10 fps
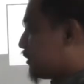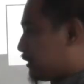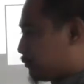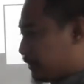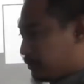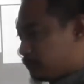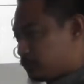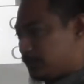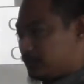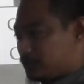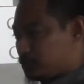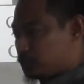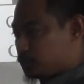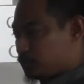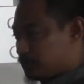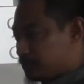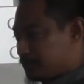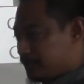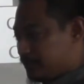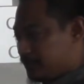the way you do it should
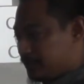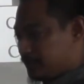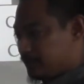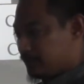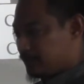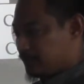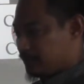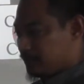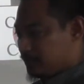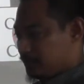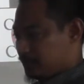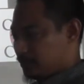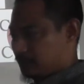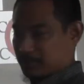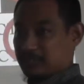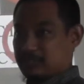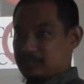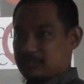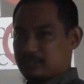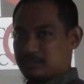be not
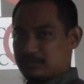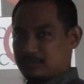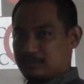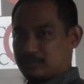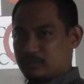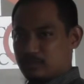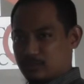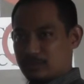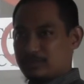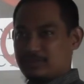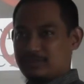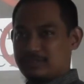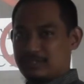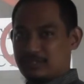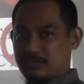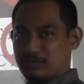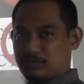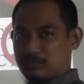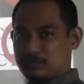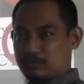plagiarism. Do you understand that,
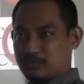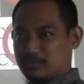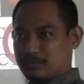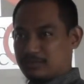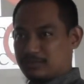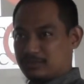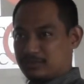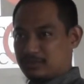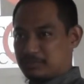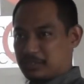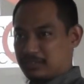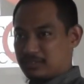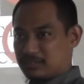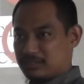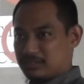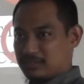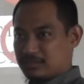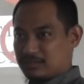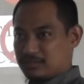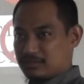or should it be explained?
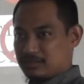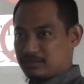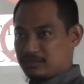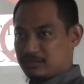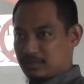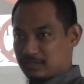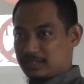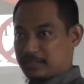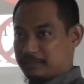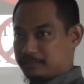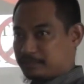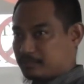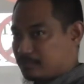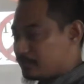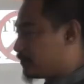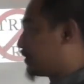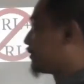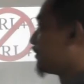Understand, right?